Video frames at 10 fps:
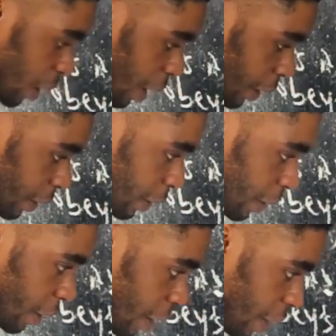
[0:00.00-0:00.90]

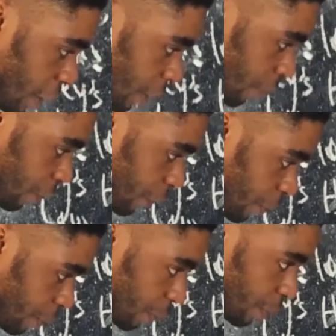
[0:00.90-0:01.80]
and F
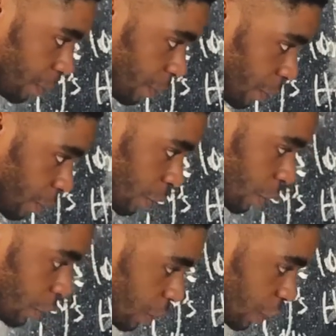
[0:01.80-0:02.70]

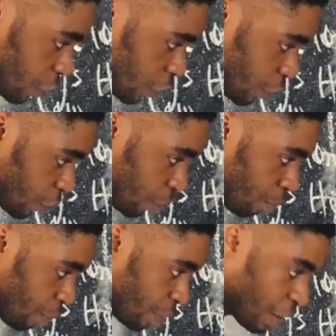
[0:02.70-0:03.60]
is
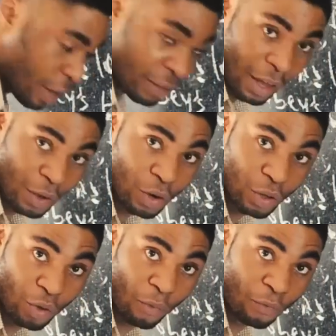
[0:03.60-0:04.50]
the SI
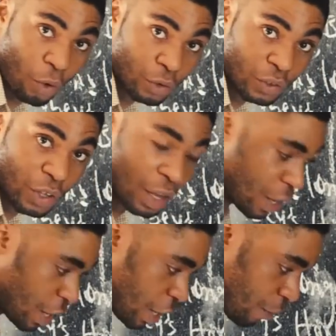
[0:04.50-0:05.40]
unit of force
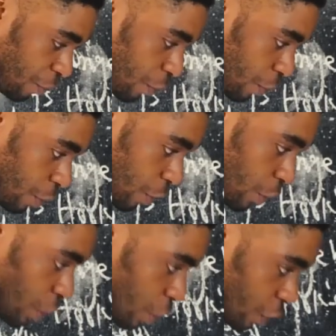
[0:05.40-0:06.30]
here, F
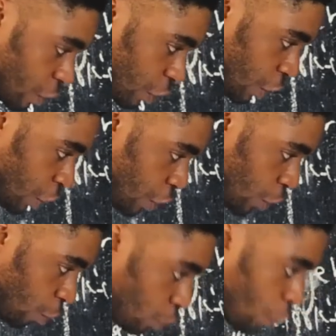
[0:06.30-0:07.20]
is in
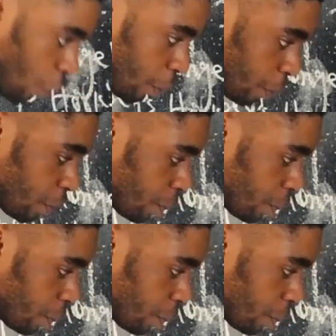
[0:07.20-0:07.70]
Newton.